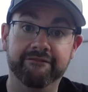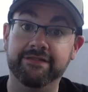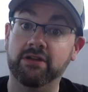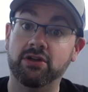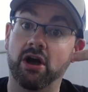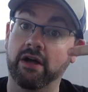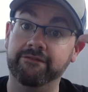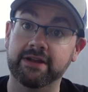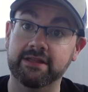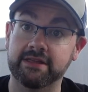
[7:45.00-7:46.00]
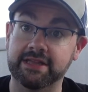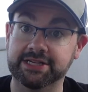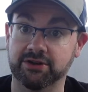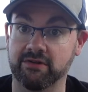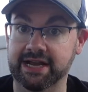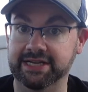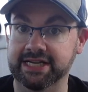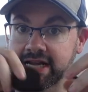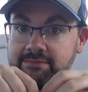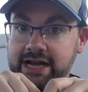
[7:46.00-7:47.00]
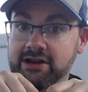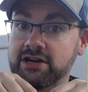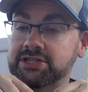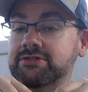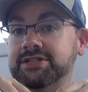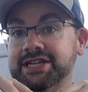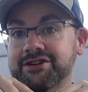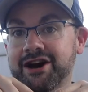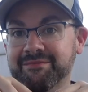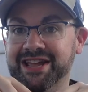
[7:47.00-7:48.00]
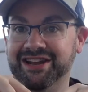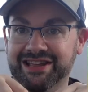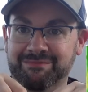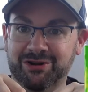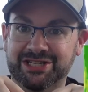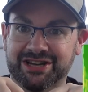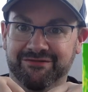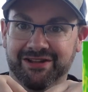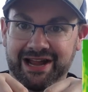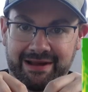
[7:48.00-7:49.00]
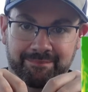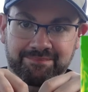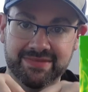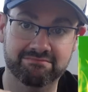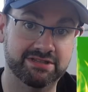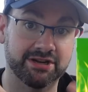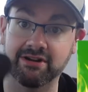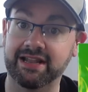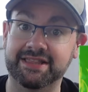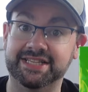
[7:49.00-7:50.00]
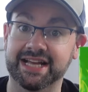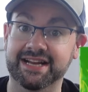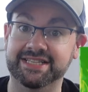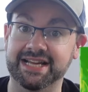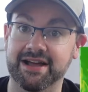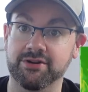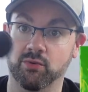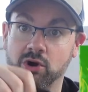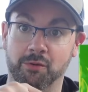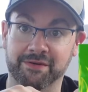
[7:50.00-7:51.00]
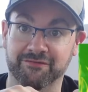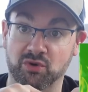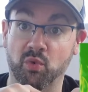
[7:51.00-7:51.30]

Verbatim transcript: feel confident that these are green tea. My nostrils did not immediately burst into flame. I'm sorry to let the sadists down who were hoping for the